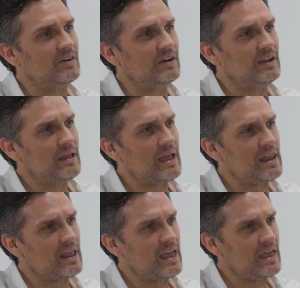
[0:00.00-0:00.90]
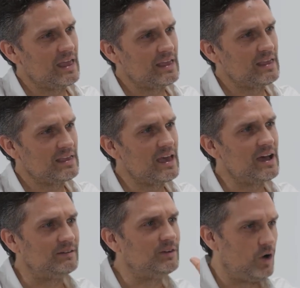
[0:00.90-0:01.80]
Well, we'll
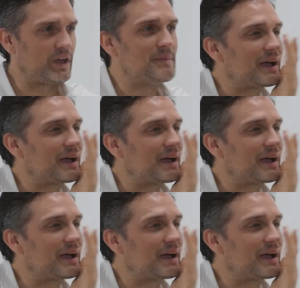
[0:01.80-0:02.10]
back up the process.